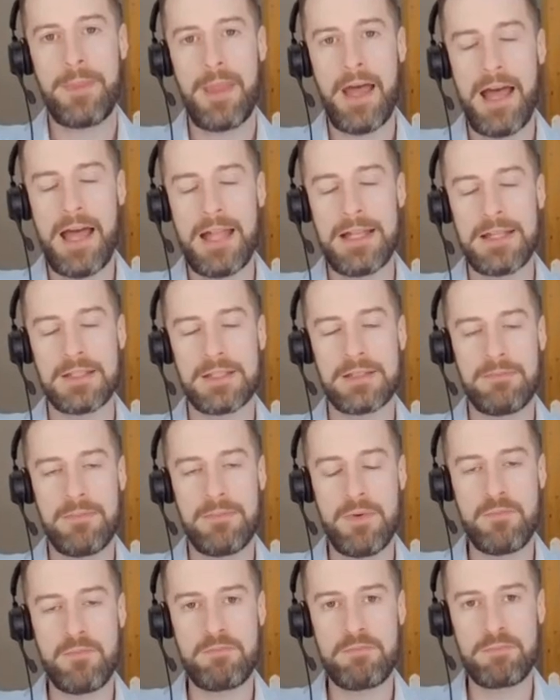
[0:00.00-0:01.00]
and
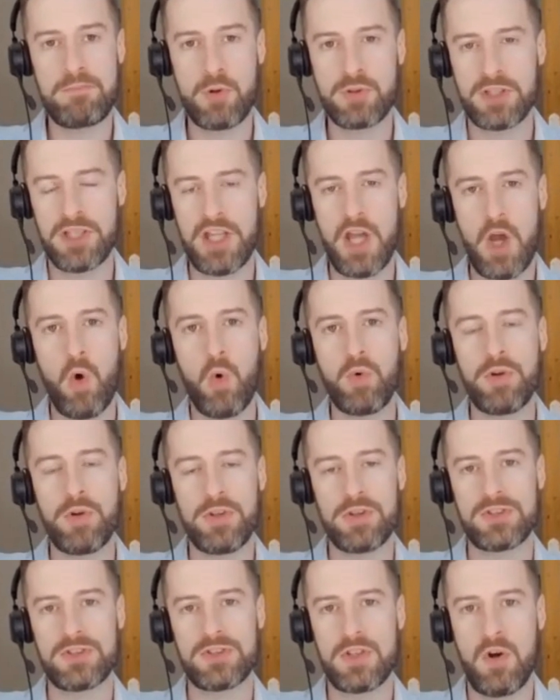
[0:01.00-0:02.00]
putting the
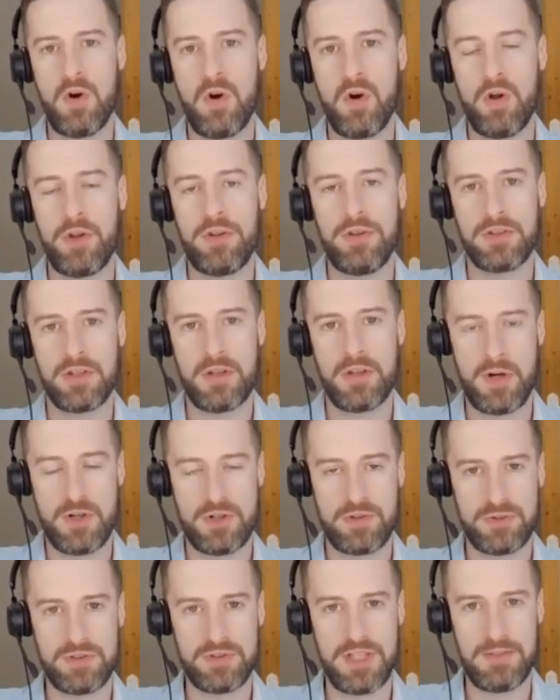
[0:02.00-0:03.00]
onus on
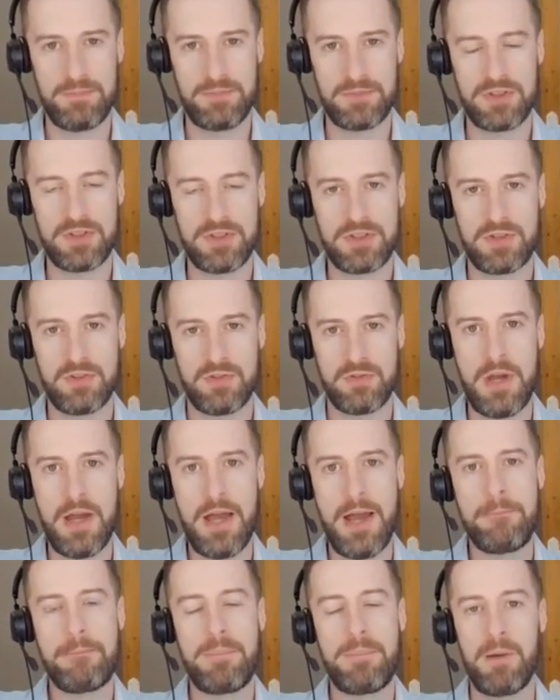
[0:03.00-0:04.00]
commercial teams to
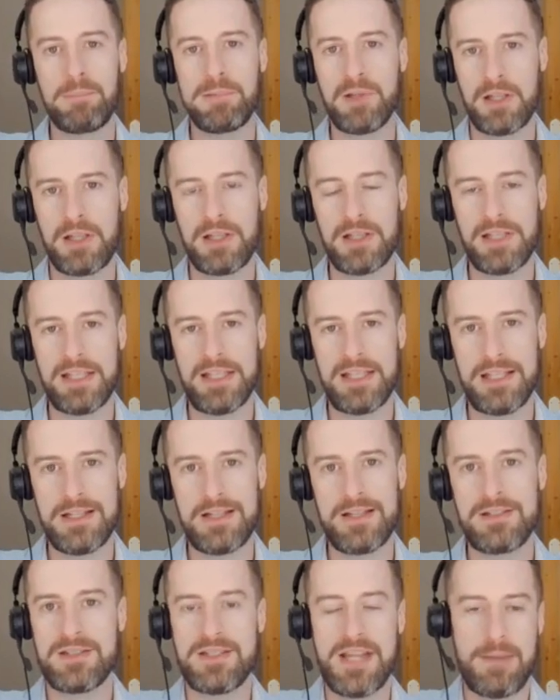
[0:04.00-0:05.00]
publicly
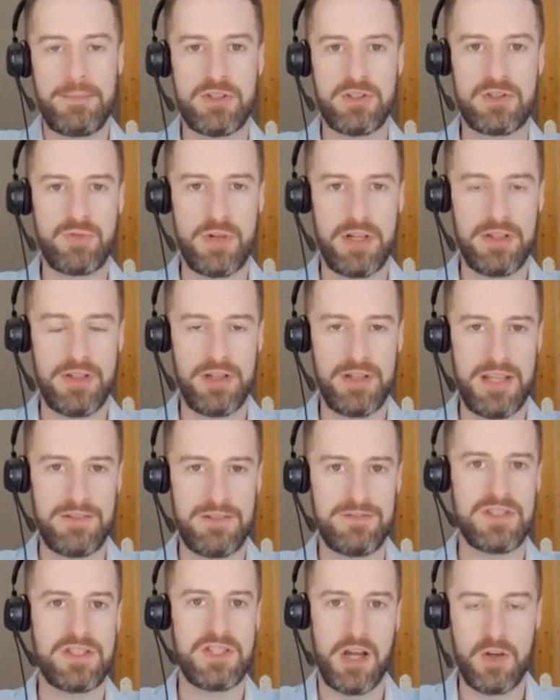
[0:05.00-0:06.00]
demonstrate that
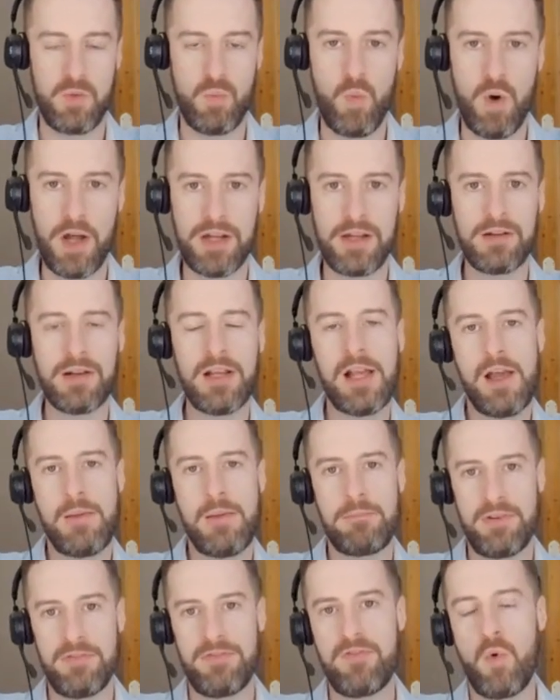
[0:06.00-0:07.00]
they've done one
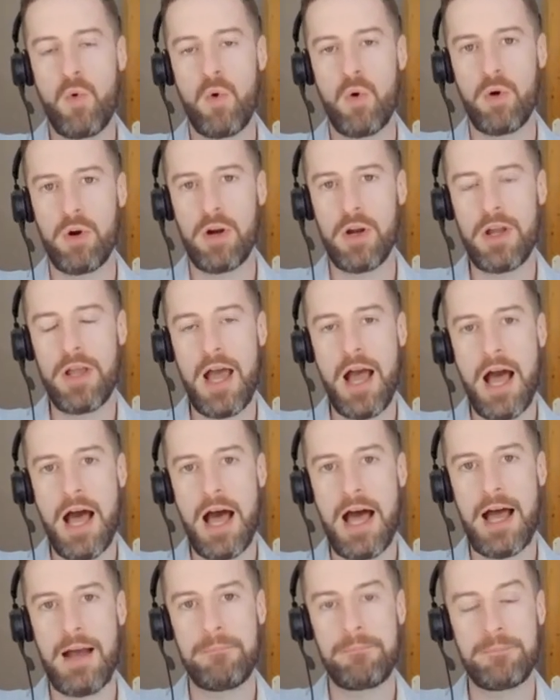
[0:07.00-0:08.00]
before
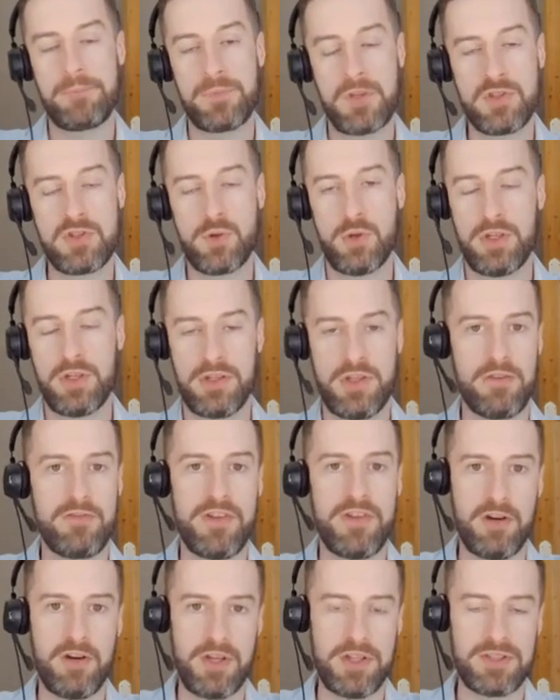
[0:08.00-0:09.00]
doing their
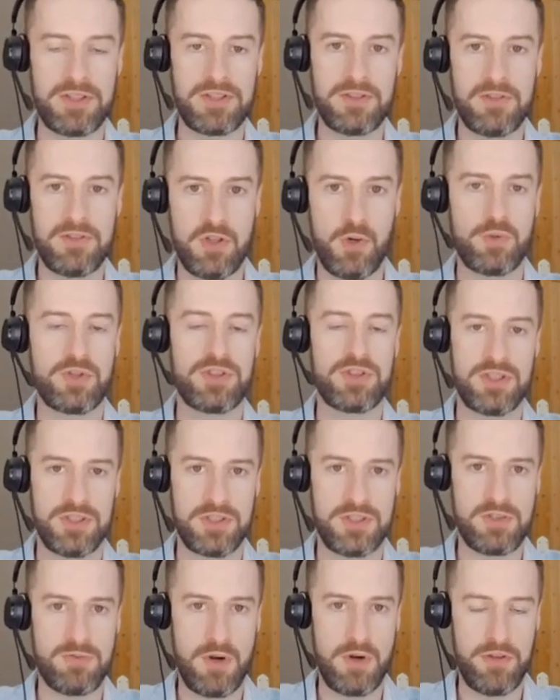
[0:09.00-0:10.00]
various
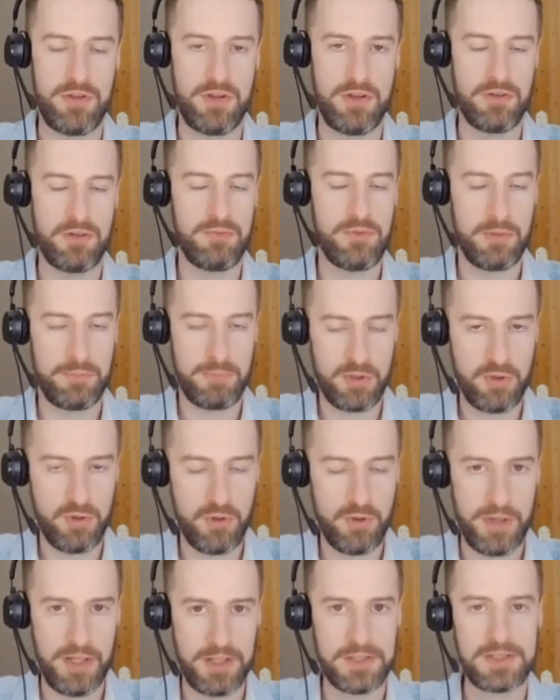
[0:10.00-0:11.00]
notices throughout the
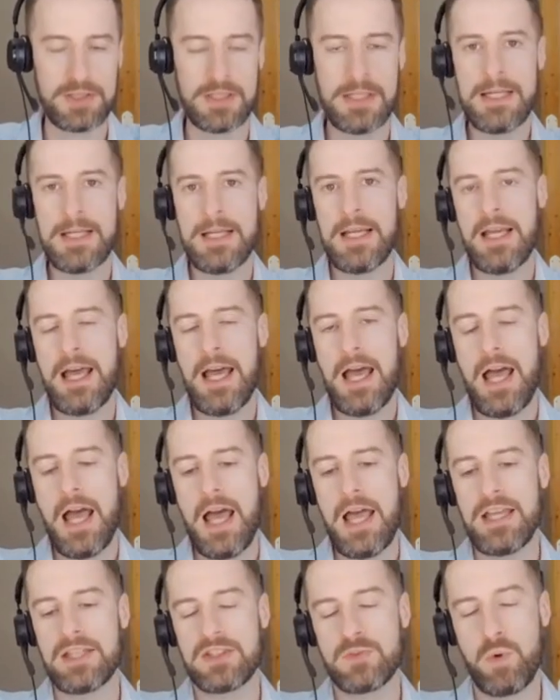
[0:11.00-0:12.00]
procurement.
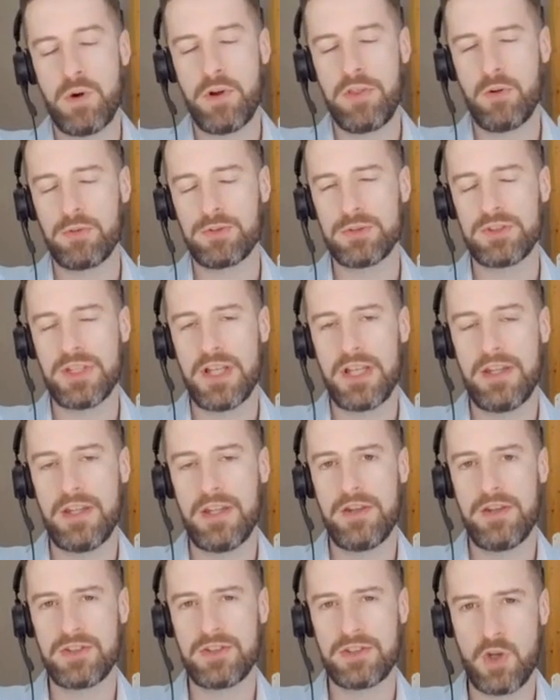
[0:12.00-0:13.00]
It's worth also saying that
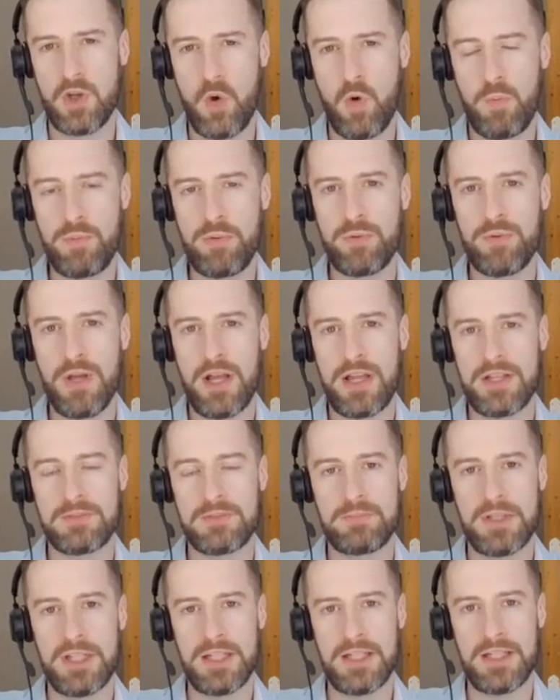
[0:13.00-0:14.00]
the scope has
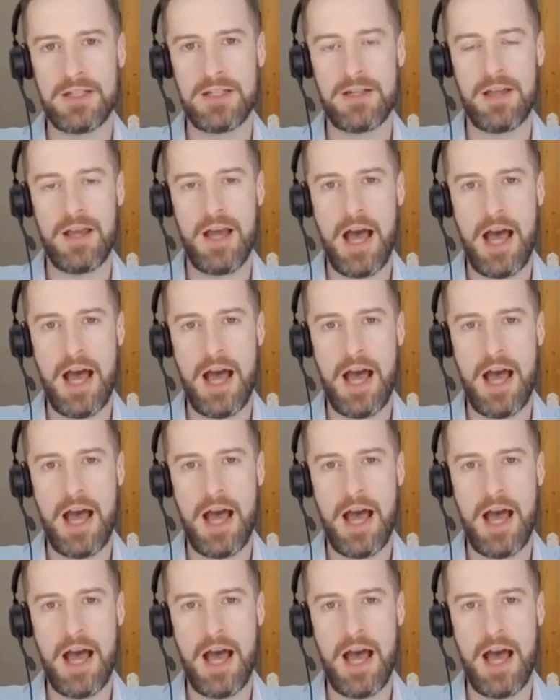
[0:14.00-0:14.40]
been